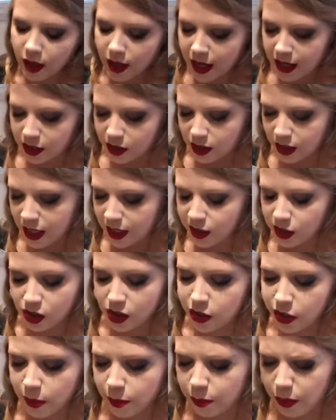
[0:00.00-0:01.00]
it's
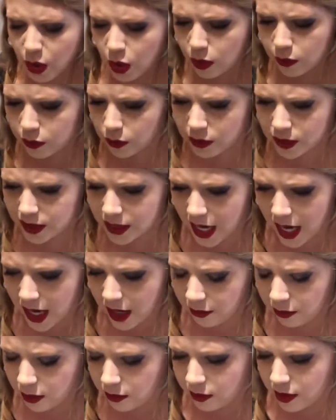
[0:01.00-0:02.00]
such a beautiful
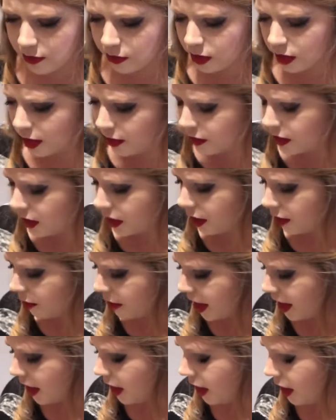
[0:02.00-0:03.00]
state if you've never lived here or
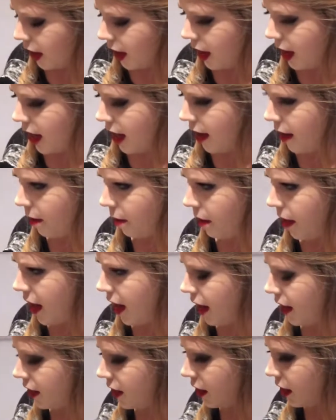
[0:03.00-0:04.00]
been here,
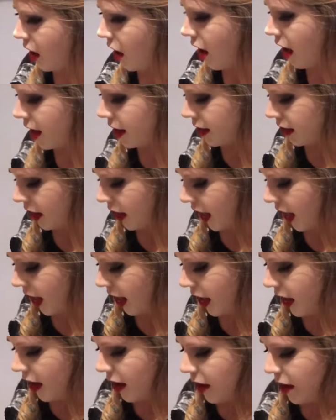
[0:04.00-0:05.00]
and it's
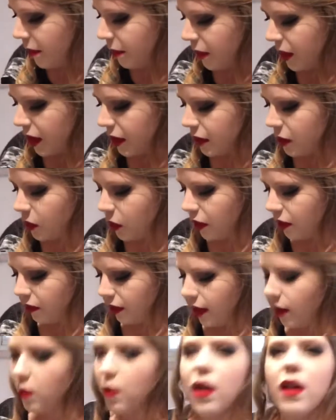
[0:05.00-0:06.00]
honestly sort of
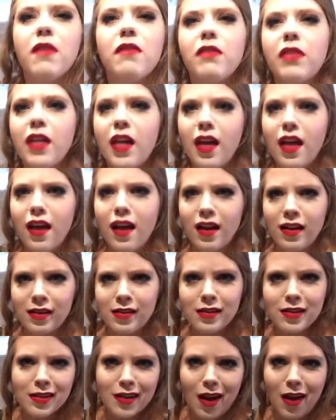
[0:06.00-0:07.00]
like one of the
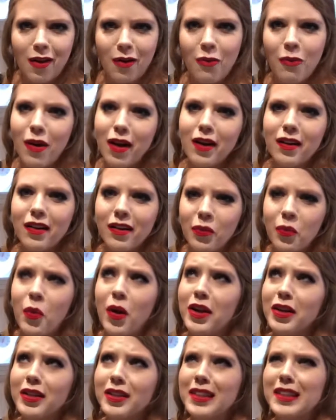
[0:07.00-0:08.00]
unsung
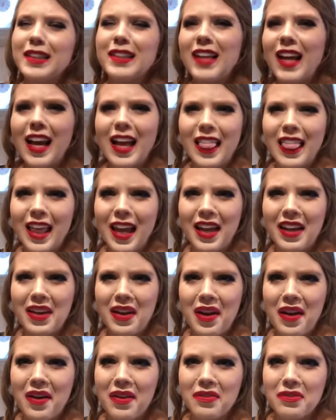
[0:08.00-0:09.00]
wonders, I
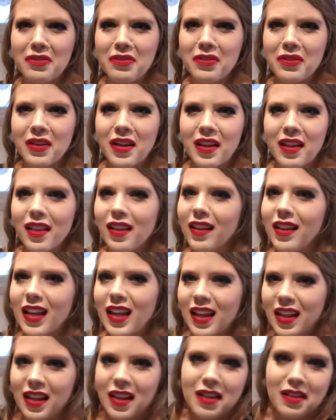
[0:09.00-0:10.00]
think, of
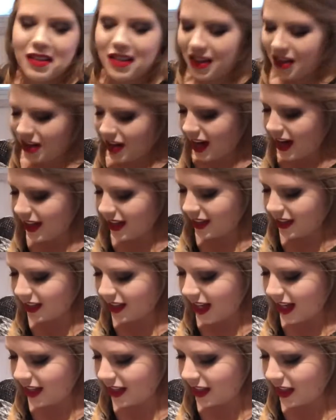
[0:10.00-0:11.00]
the United
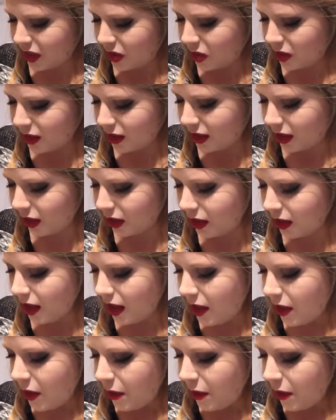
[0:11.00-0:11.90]
States. It's just, there's